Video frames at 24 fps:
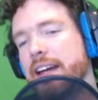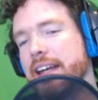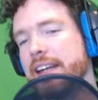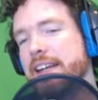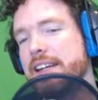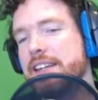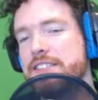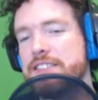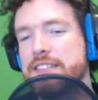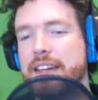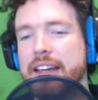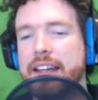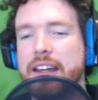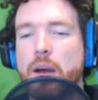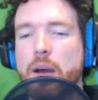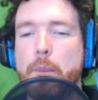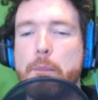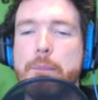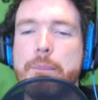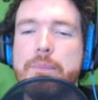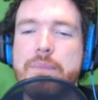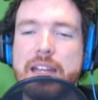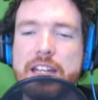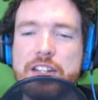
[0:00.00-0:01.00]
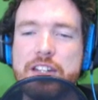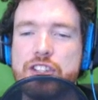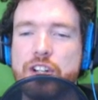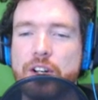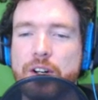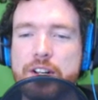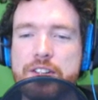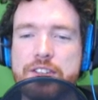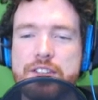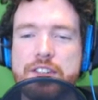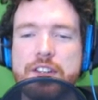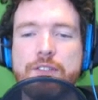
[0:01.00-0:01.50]
and he's like he
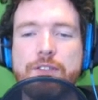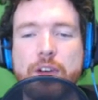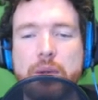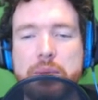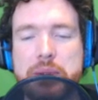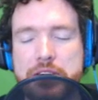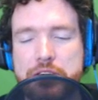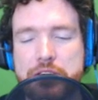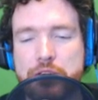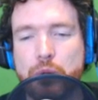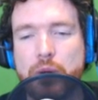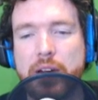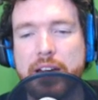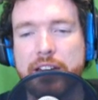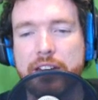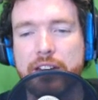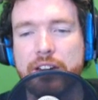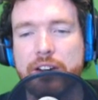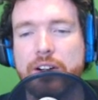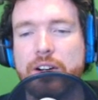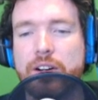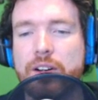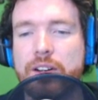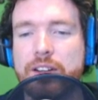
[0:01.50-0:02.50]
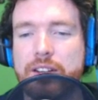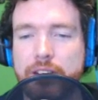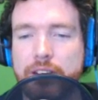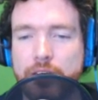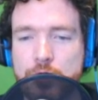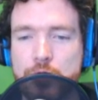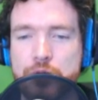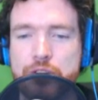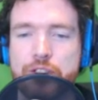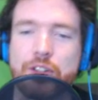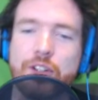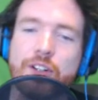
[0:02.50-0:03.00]
turns it from this regular
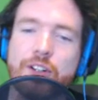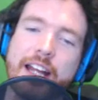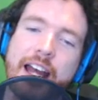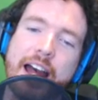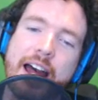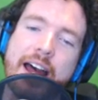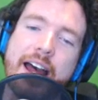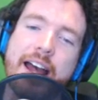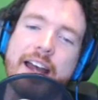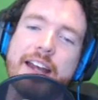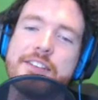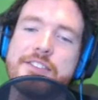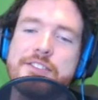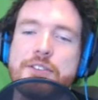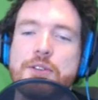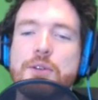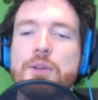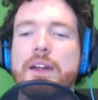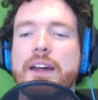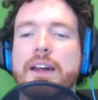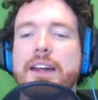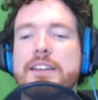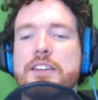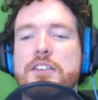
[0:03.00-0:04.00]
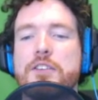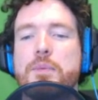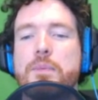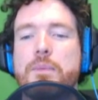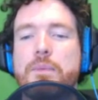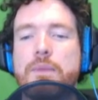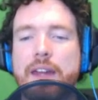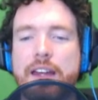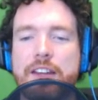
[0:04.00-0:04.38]
loser guy to like this,